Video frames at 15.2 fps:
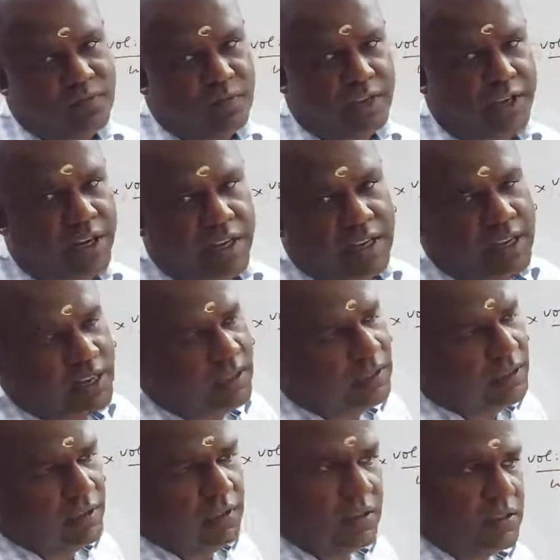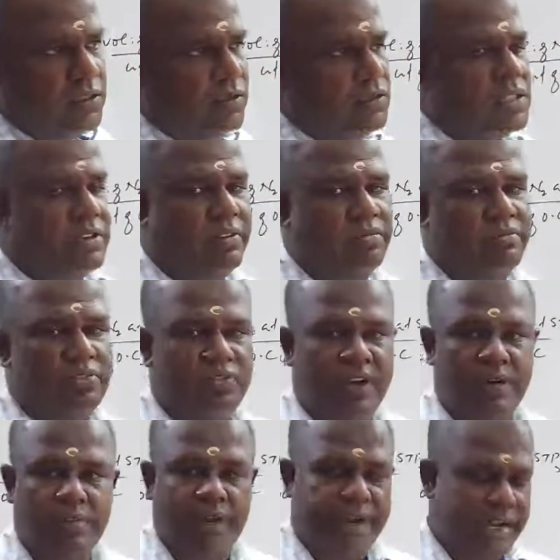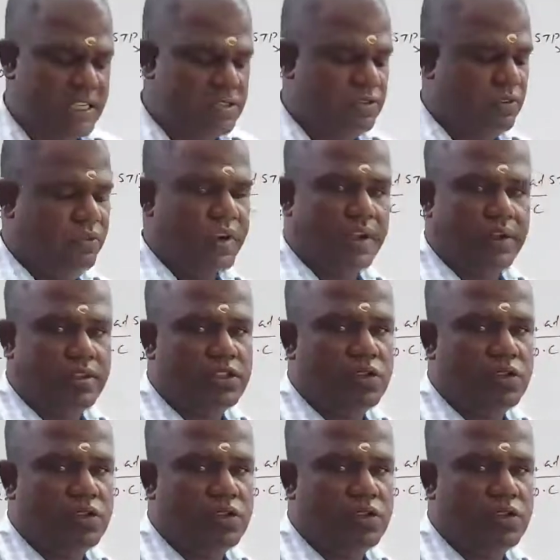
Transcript: Agree? So 715 minus 15.